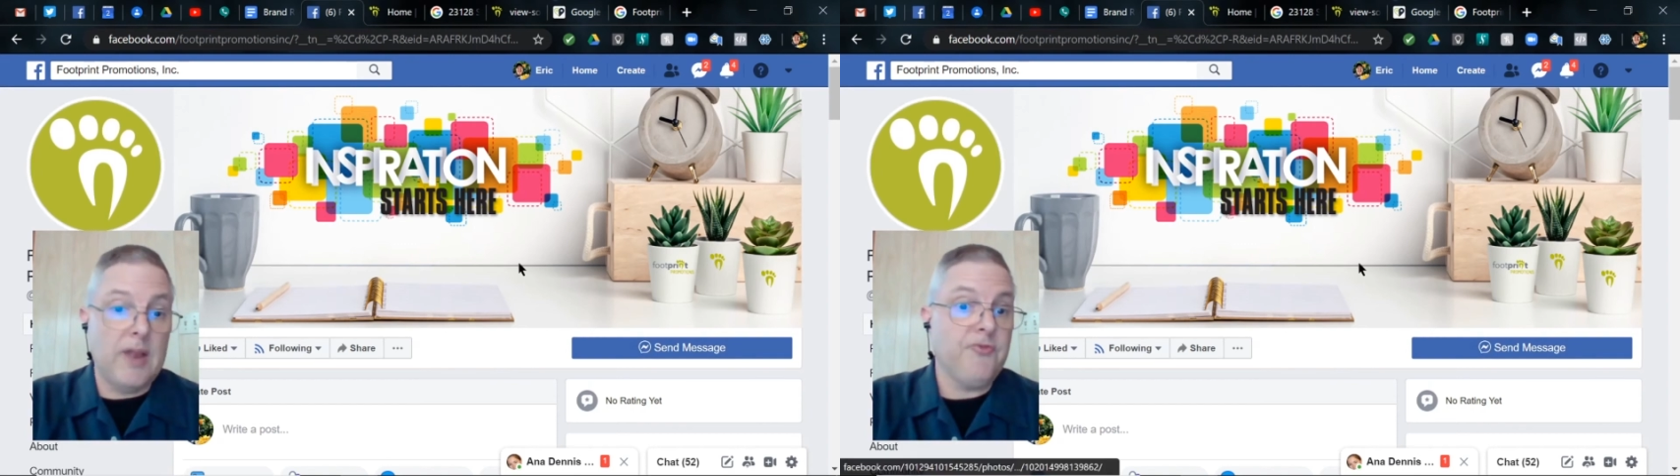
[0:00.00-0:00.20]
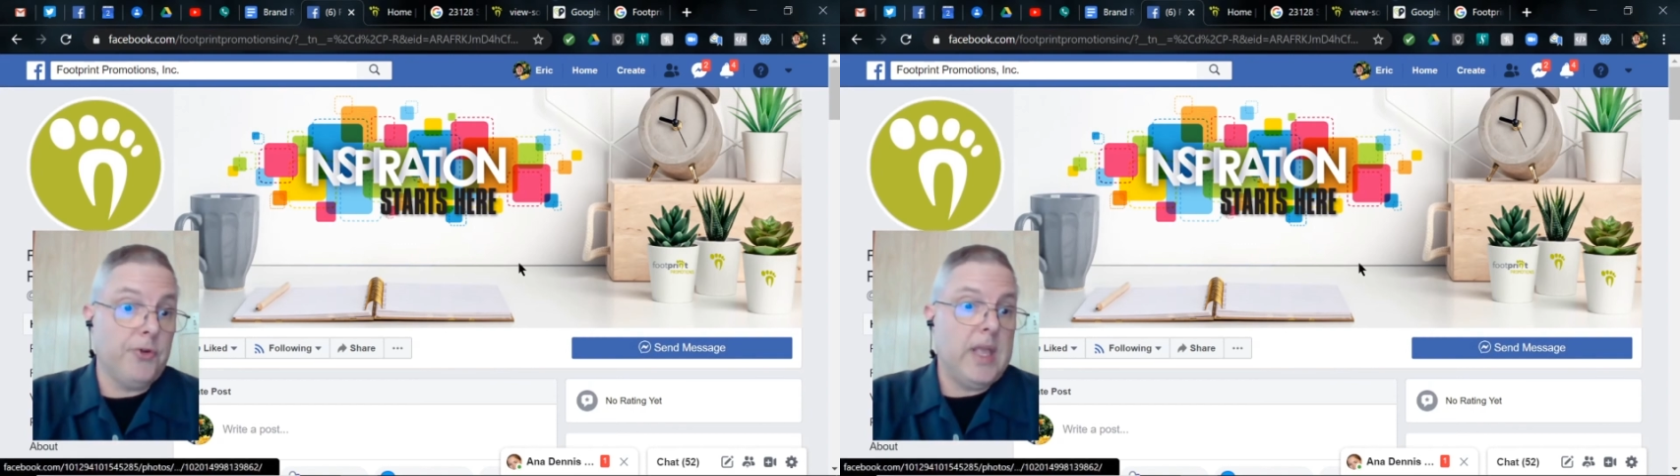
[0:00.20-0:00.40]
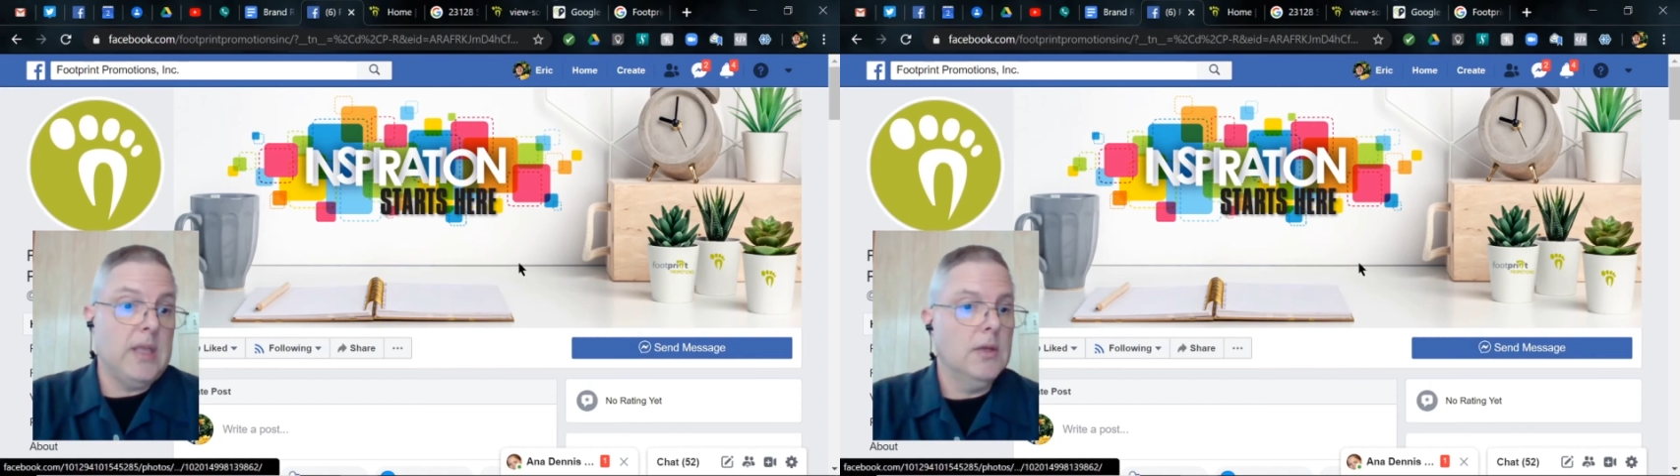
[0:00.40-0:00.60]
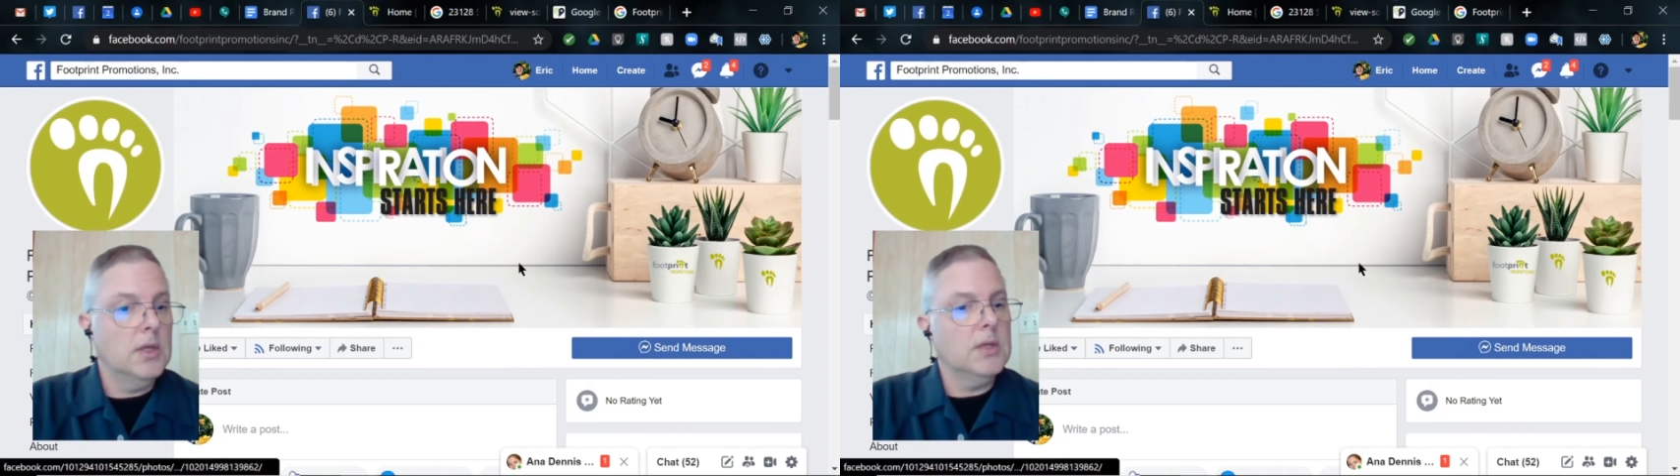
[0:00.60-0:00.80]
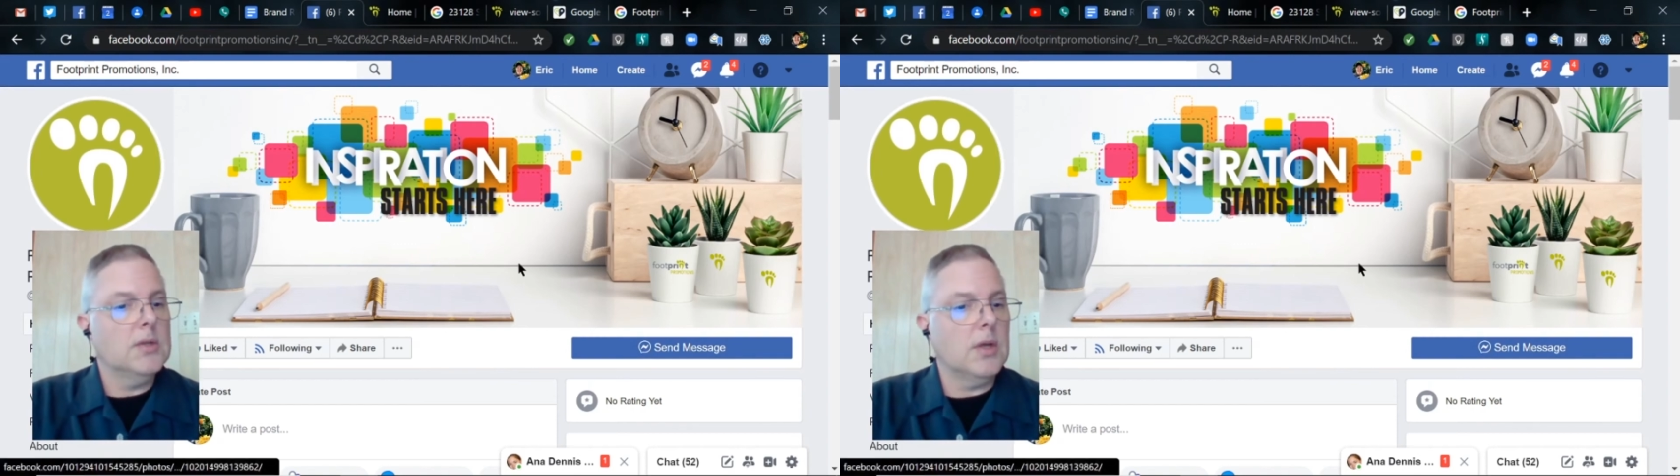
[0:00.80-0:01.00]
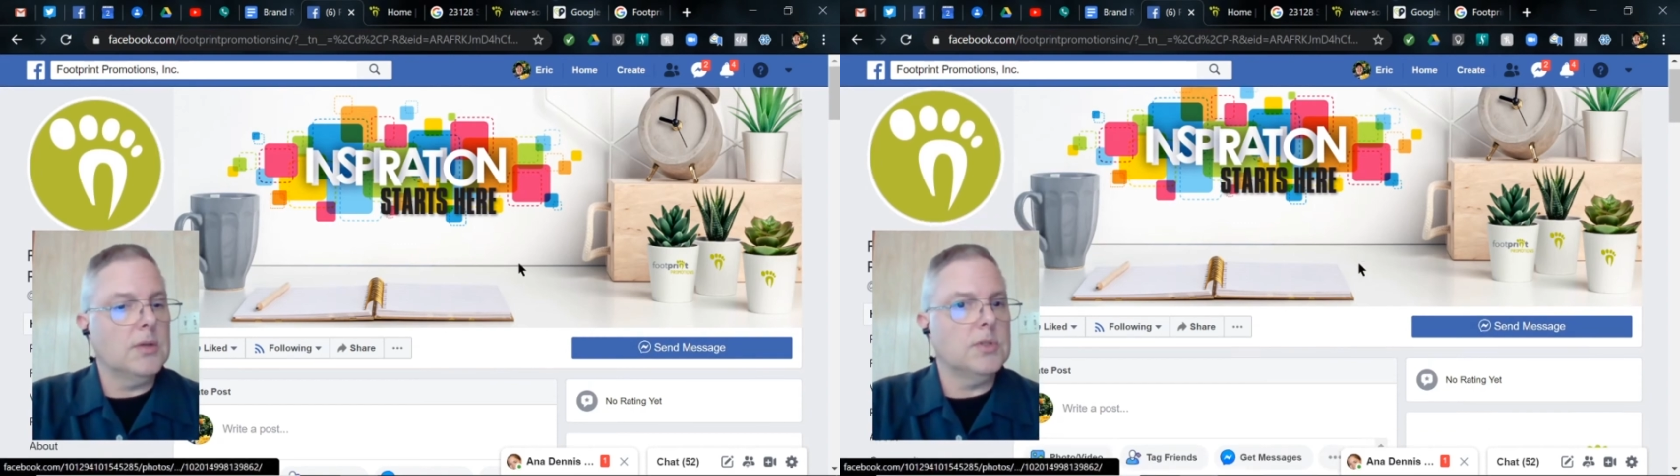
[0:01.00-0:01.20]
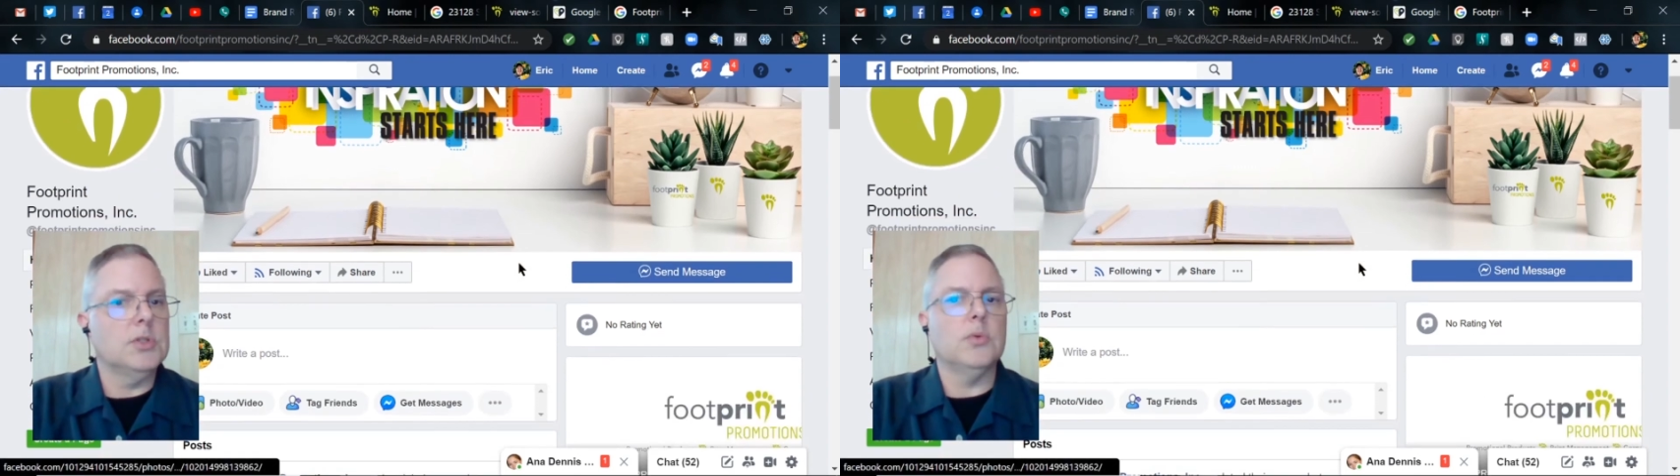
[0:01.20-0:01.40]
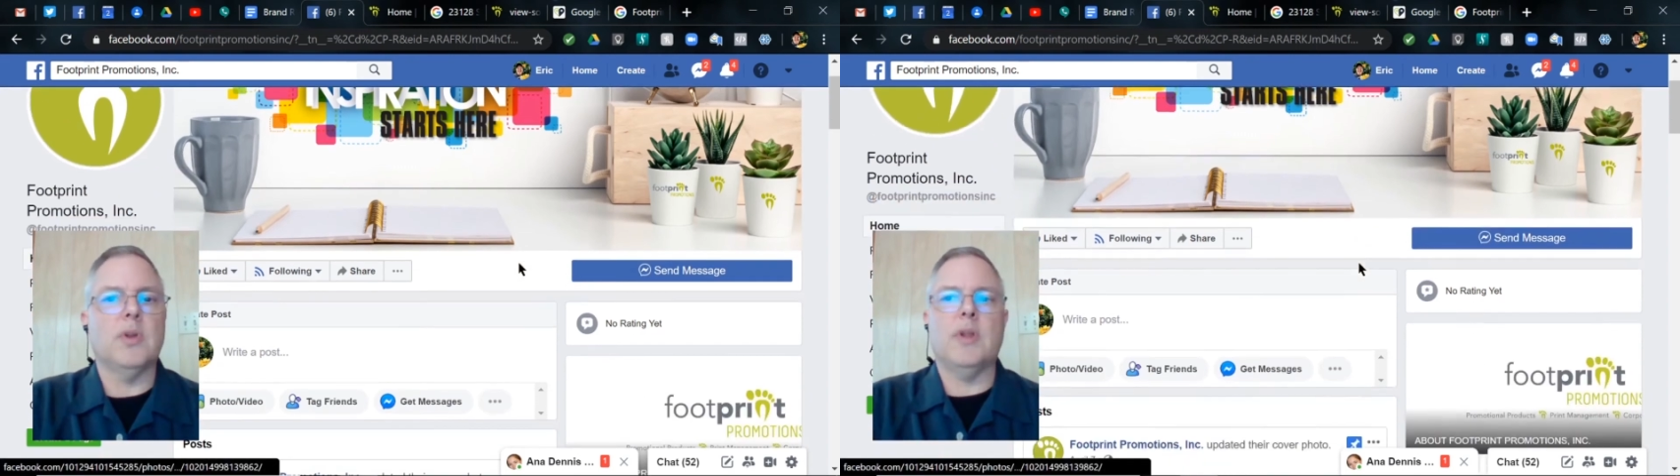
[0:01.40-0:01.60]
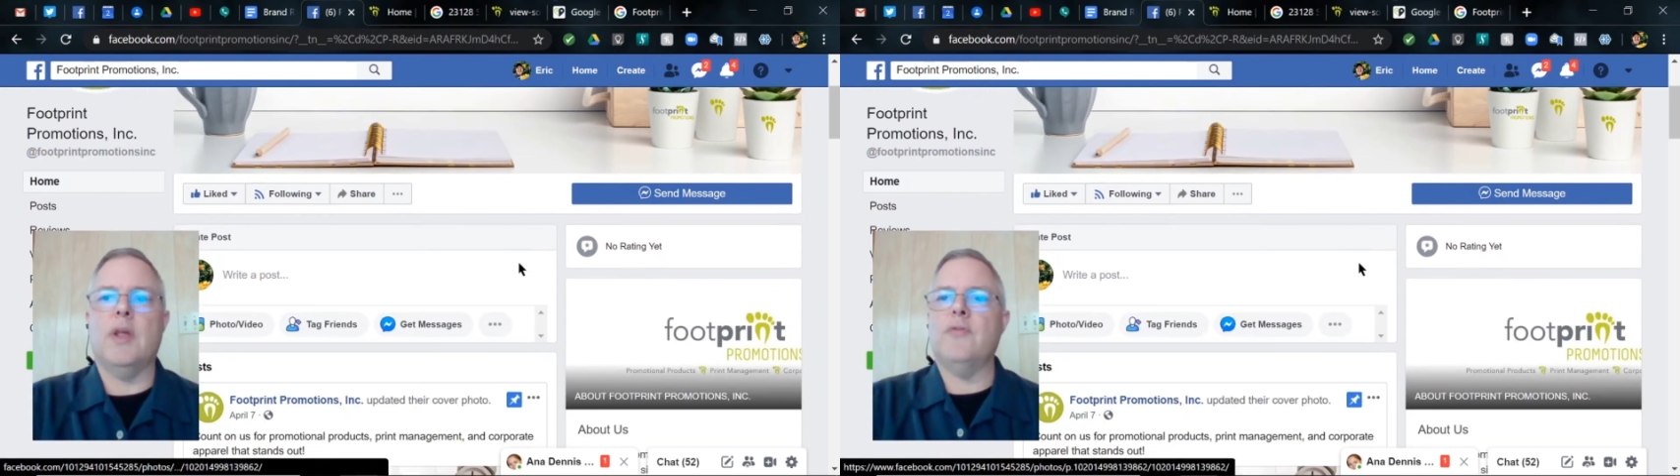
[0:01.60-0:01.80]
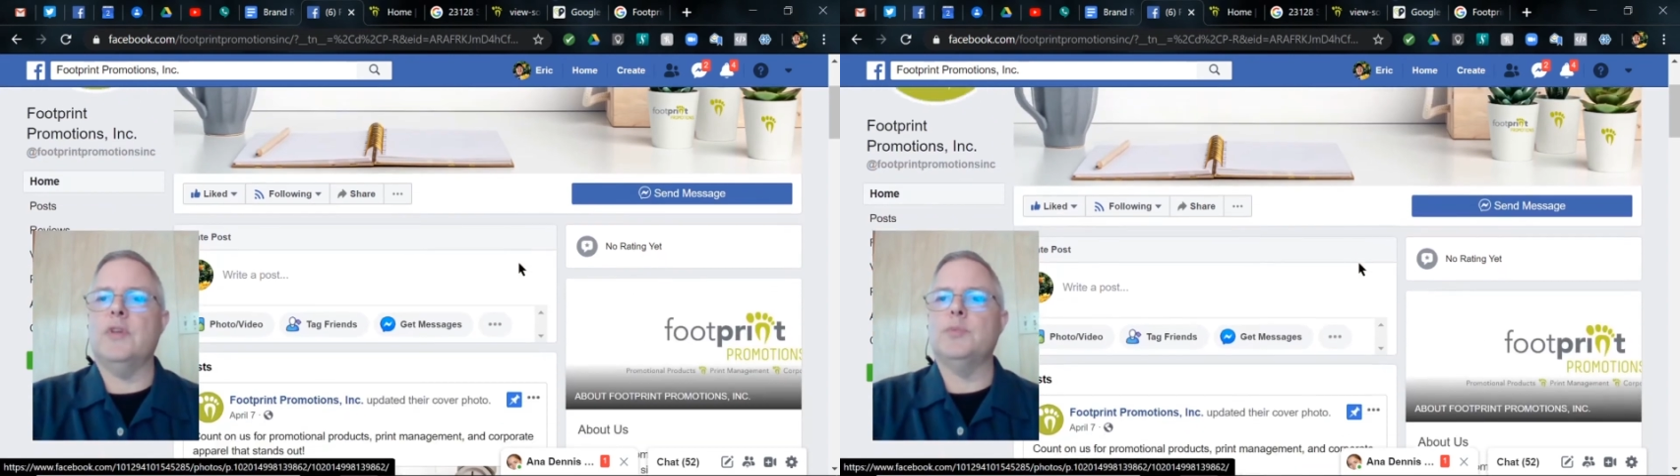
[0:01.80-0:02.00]
and free to do it
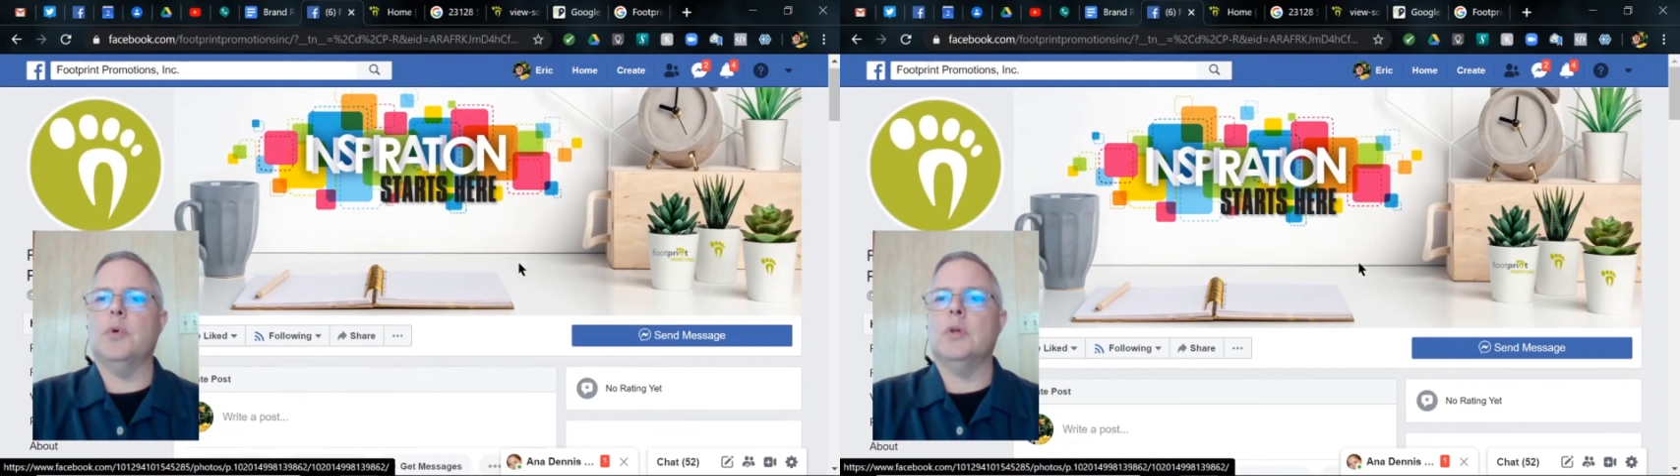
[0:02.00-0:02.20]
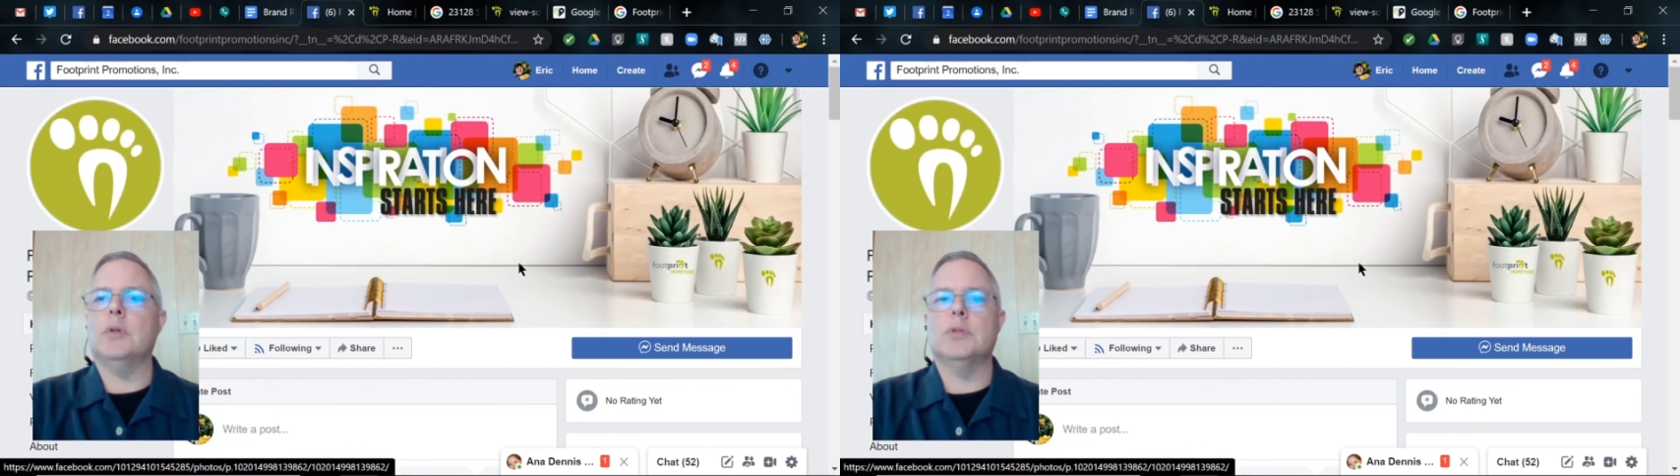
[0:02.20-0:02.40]
at Facebook.